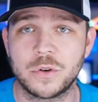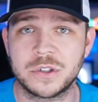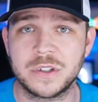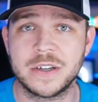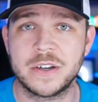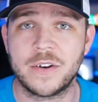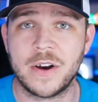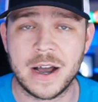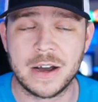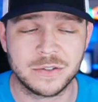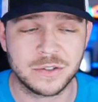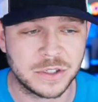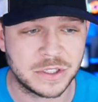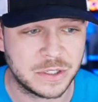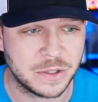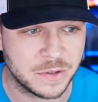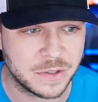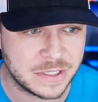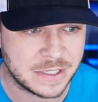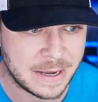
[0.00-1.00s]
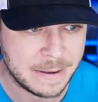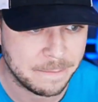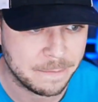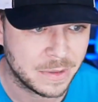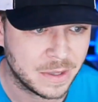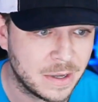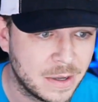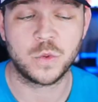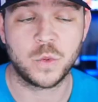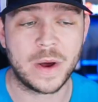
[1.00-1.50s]
unfortunately, crowds are still the same.
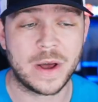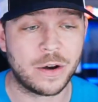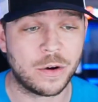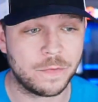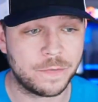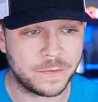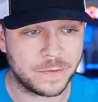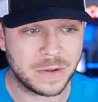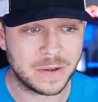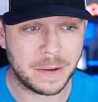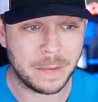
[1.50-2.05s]
Number 12,